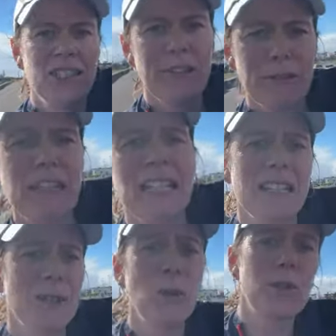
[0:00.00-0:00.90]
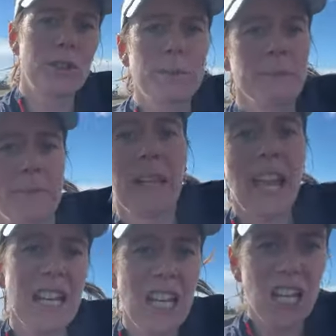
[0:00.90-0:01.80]
She really is awesome,
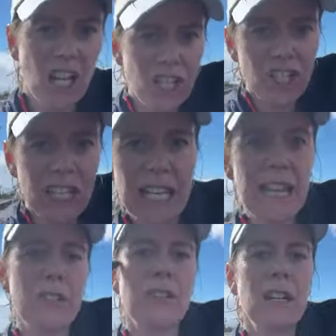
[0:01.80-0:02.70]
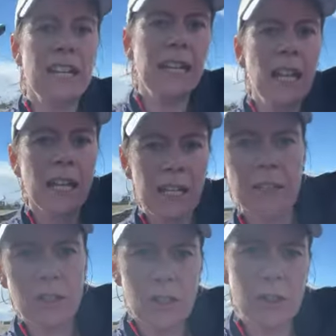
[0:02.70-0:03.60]
and she literally
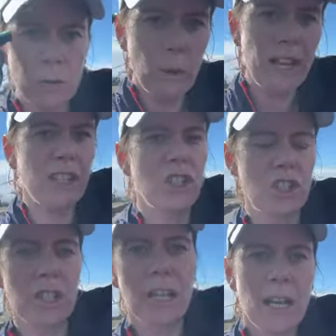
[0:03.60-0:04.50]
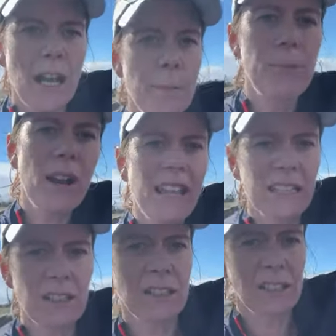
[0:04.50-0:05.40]
can switch her
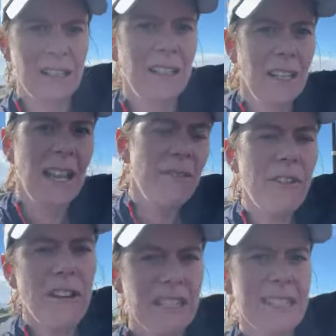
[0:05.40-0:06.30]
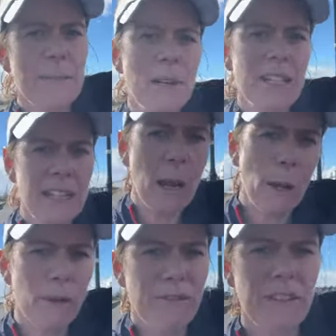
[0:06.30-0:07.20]
brain. Very similar to
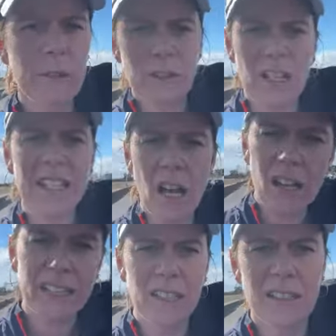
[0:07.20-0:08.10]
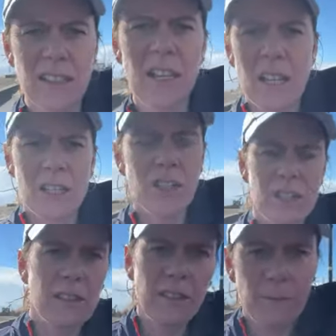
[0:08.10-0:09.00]
how it feels like I can
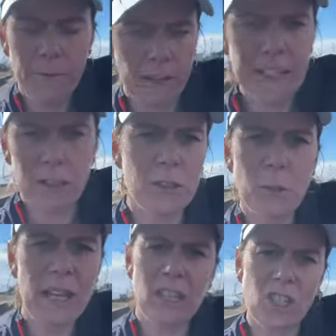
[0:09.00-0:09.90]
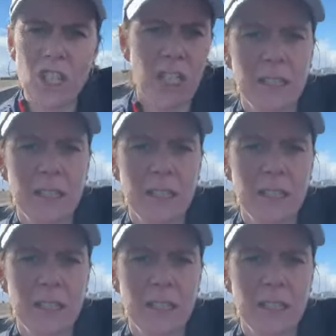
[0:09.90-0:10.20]
just flick a switch.